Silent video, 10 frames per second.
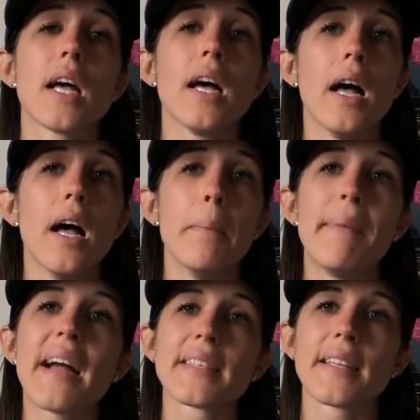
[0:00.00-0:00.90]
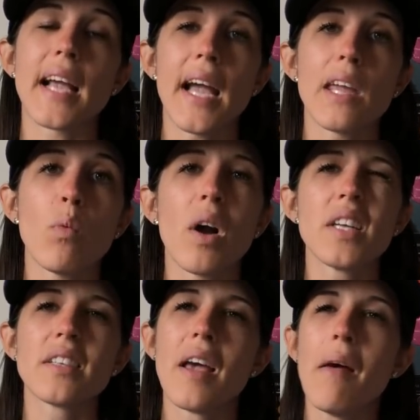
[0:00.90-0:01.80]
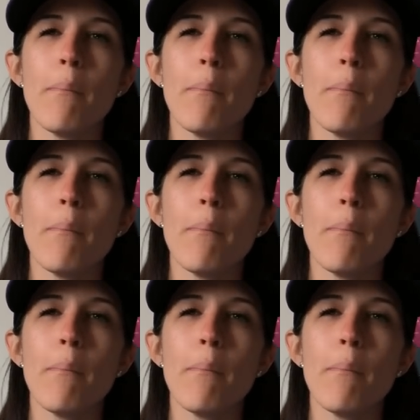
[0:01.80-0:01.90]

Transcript: back to the guy he was.